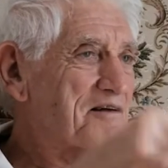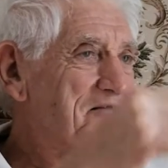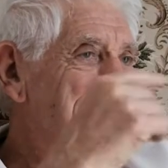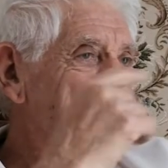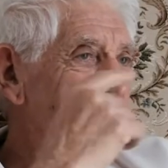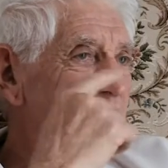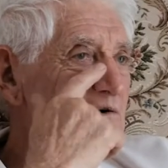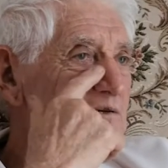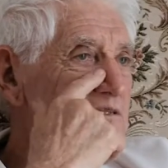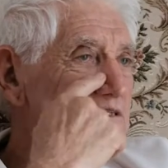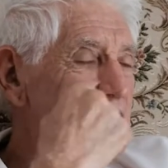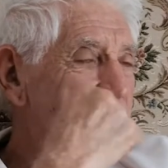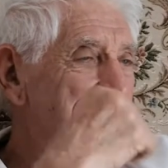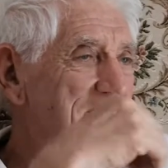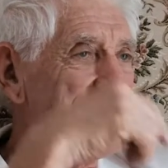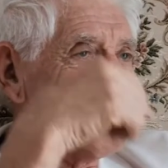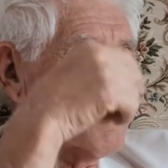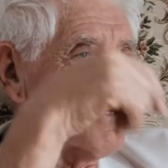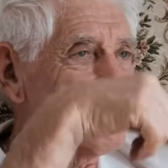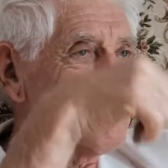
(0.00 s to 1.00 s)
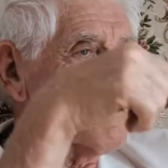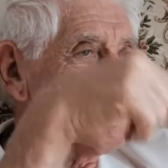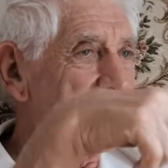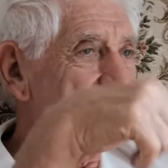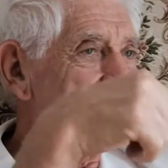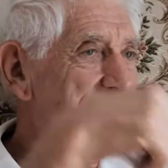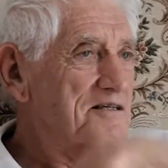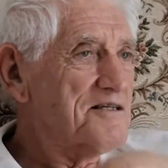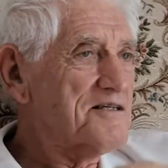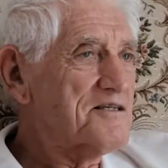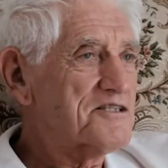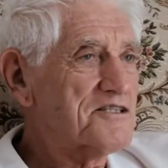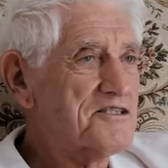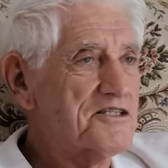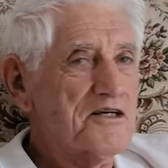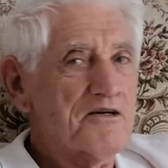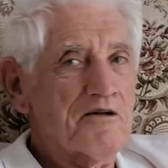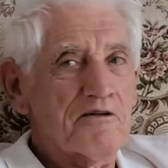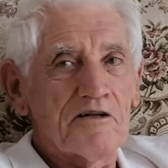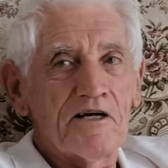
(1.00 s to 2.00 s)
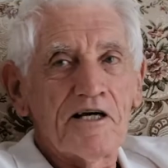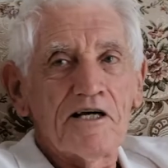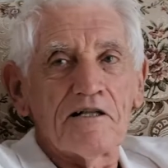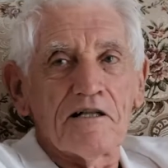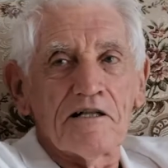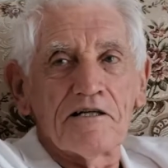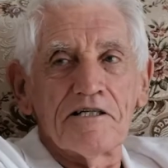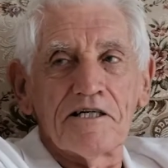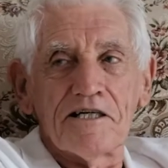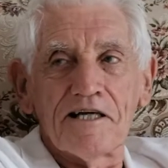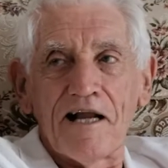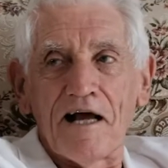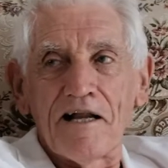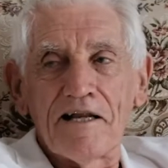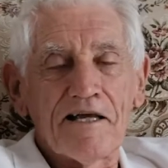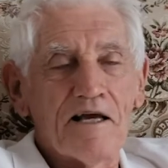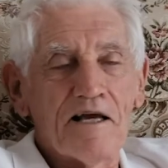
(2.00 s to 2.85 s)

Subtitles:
the record you needed a little steel needle, and you could only